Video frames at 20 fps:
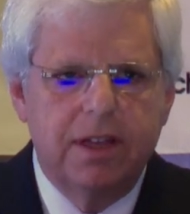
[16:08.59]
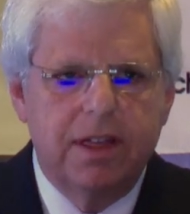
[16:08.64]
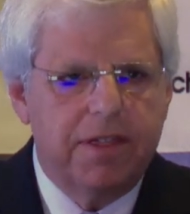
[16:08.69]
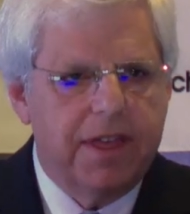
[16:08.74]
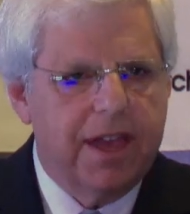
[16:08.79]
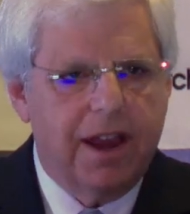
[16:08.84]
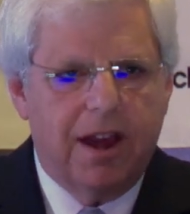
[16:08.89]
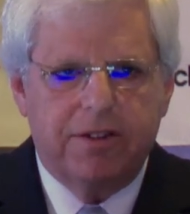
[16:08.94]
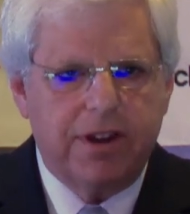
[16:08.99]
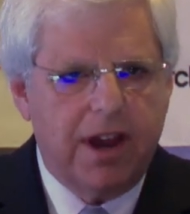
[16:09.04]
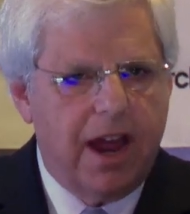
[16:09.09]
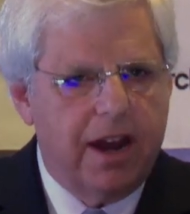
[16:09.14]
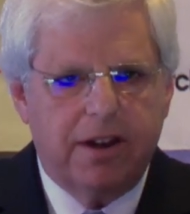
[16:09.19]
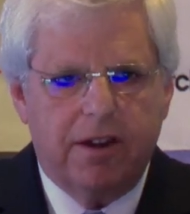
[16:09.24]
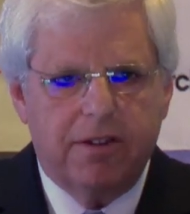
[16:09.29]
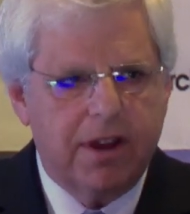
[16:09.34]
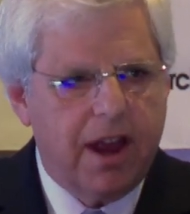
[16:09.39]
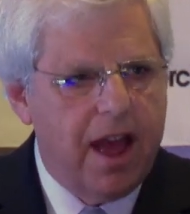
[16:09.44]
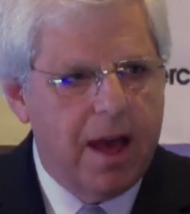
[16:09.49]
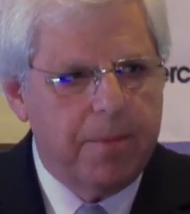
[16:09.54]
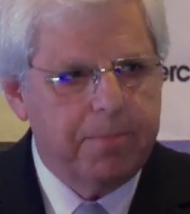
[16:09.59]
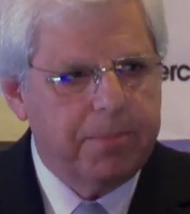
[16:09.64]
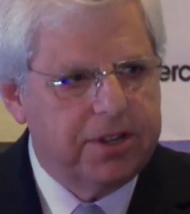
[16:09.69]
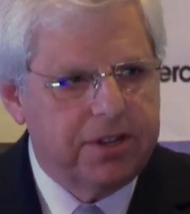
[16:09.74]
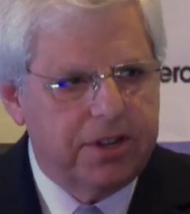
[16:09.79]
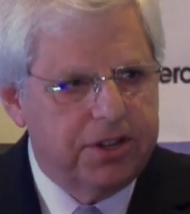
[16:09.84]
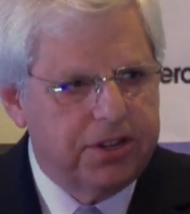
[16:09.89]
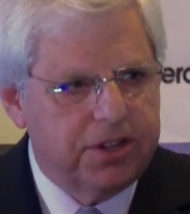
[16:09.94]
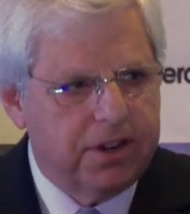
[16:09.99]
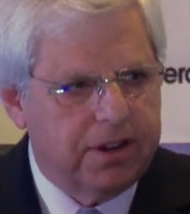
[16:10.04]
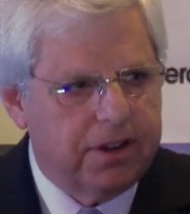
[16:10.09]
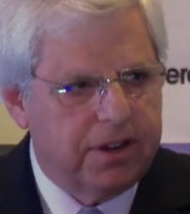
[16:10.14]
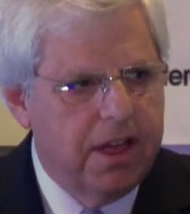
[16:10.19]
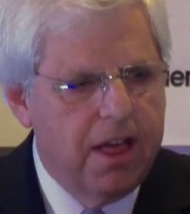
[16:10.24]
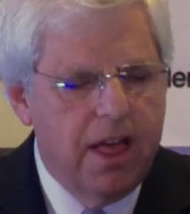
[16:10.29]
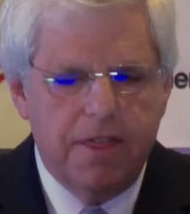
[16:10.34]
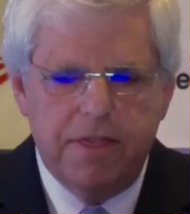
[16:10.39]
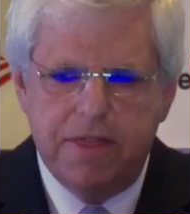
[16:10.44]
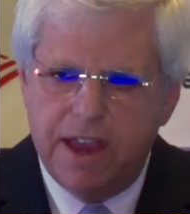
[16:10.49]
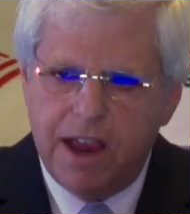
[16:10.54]
They are not our competition,
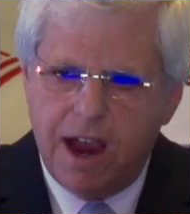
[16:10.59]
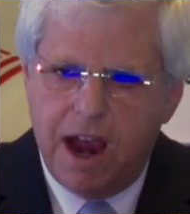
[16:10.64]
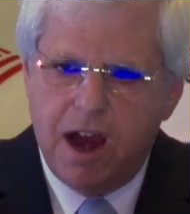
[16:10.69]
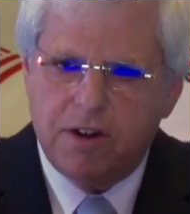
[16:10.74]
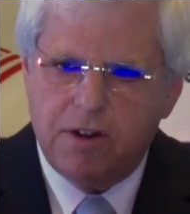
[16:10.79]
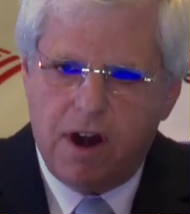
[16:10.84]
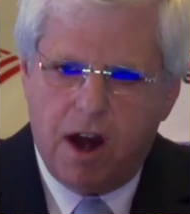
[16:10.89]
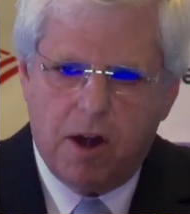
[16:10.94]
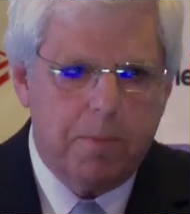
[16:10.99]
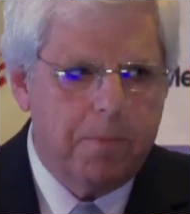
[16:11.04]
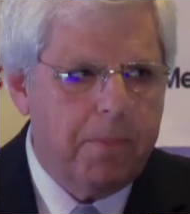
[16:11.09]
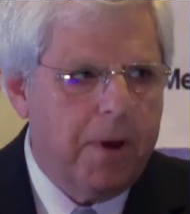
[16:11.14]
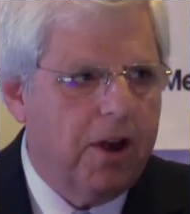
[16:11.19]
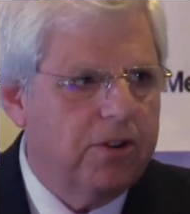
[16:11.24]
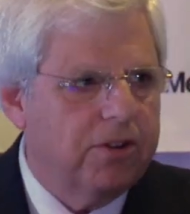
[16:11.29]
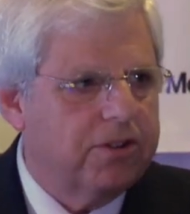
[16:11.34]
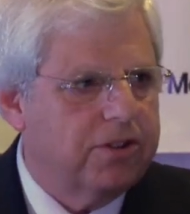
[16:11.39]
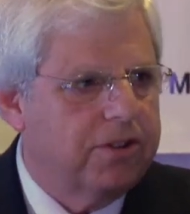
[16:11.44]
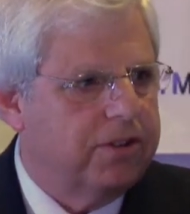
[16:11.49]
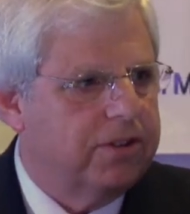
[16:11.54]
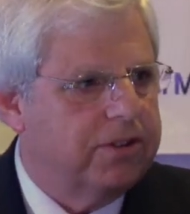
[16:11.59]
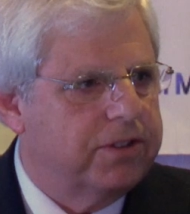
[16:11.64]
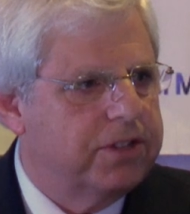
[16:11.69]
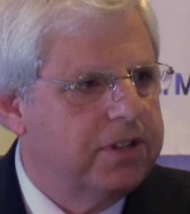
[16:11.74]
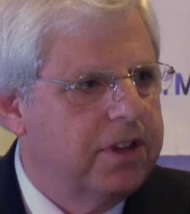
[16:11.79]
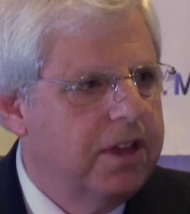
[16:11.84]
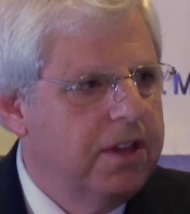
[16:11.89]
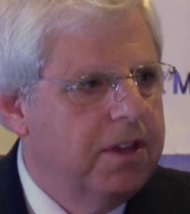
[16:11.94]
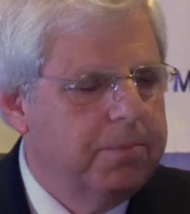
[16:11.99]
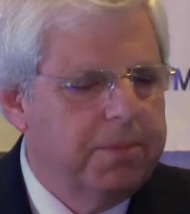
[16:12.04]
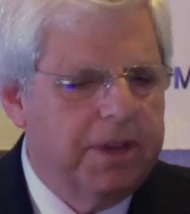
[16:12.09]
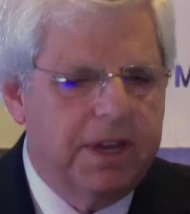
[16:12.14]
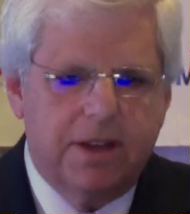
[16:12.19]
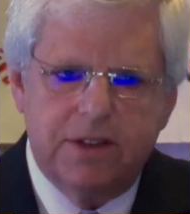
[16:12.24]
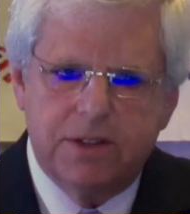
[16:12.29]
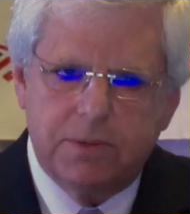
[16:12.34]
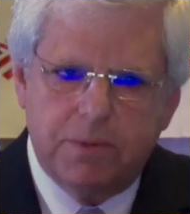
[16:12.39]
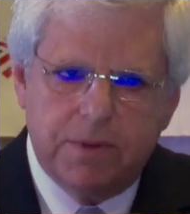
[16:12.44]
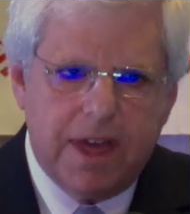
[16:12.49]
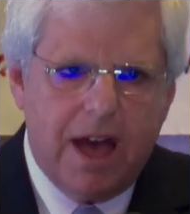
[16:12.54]
they are our partners,
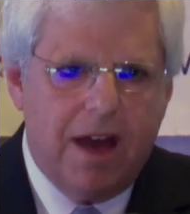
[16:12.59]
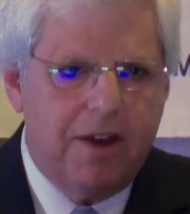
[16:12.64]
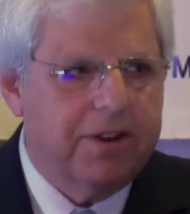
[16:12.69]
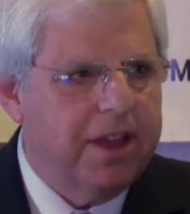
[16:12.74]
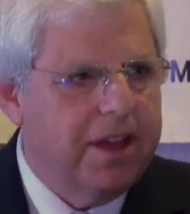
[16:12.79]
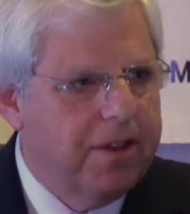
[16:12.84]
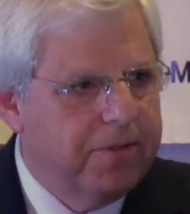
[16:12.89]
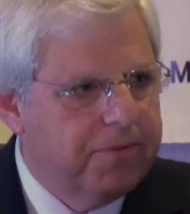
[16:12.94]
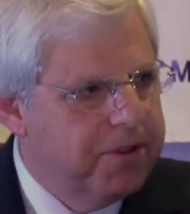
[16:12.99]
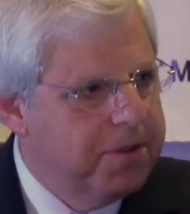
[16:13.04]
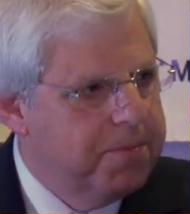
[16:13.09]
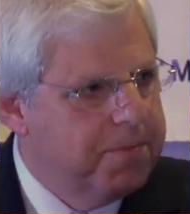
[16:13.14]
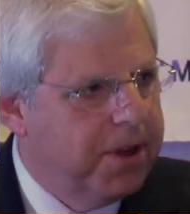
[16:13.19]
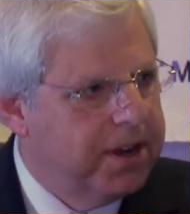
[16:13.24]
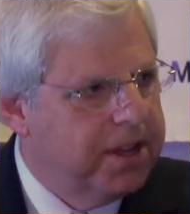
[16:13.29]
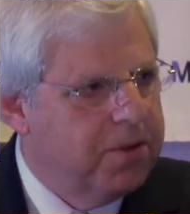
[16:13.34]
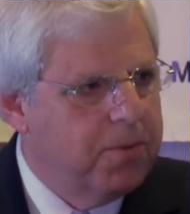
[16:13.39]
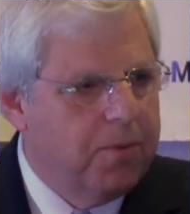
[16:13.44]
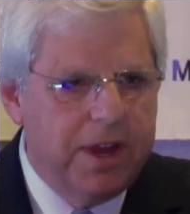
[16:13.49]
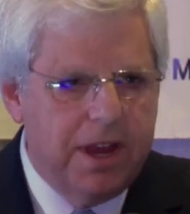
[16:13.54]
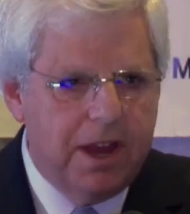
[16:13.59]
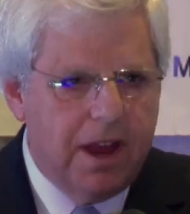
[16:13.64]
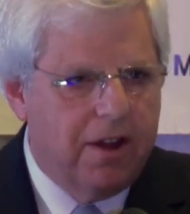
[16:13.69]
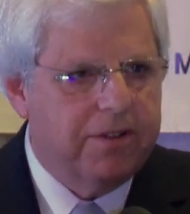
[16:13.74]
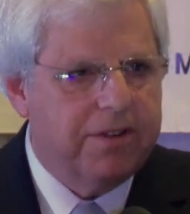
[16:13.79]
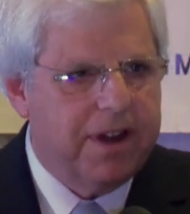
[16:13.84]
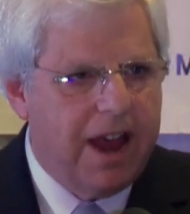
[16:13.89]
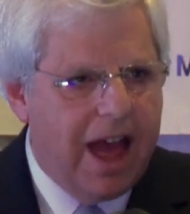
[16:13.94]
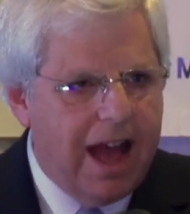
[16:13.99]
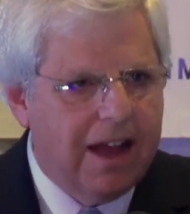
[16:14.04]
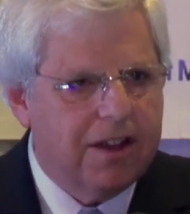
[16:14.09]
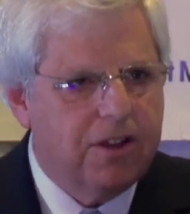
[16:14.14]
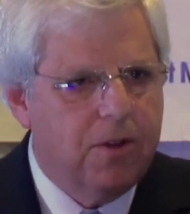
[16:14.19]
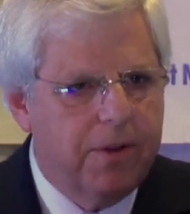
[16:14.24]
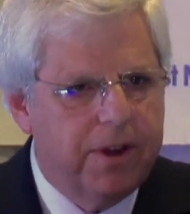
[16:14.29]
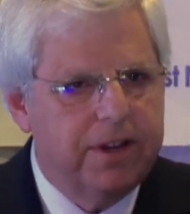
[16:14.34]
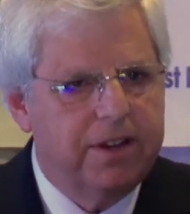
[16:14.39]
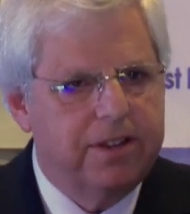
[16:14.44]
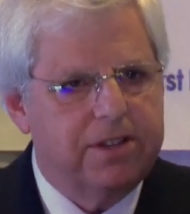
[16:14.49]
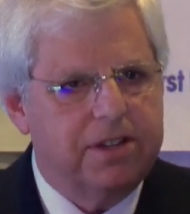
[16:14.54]
because without everybody, we are not
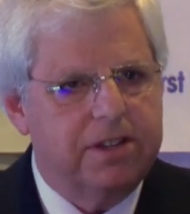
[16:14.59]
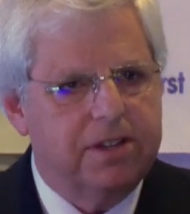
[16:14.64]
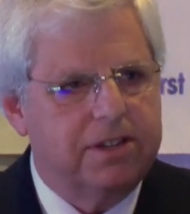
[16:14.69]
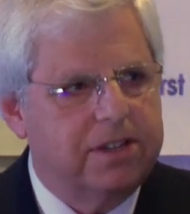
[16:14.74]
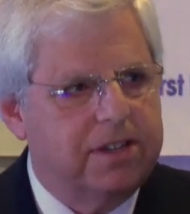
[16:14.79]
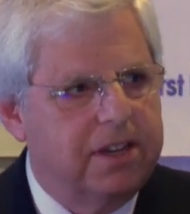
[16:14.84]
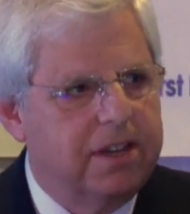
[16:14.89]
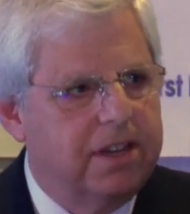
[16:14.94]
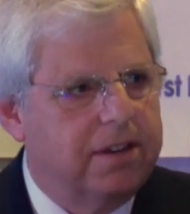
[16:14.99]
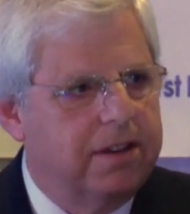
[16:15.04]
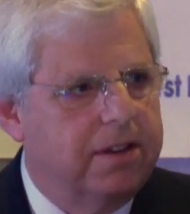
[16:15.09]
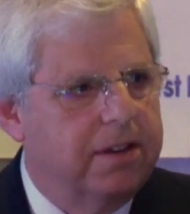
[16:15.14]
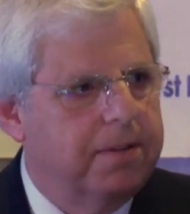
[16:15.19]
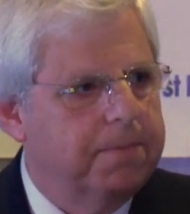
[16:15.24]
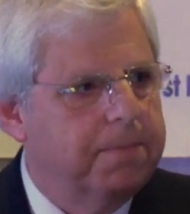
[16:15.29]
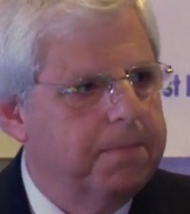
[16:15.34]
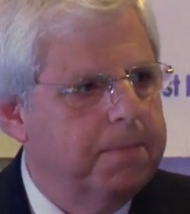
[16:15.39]
going to succeed.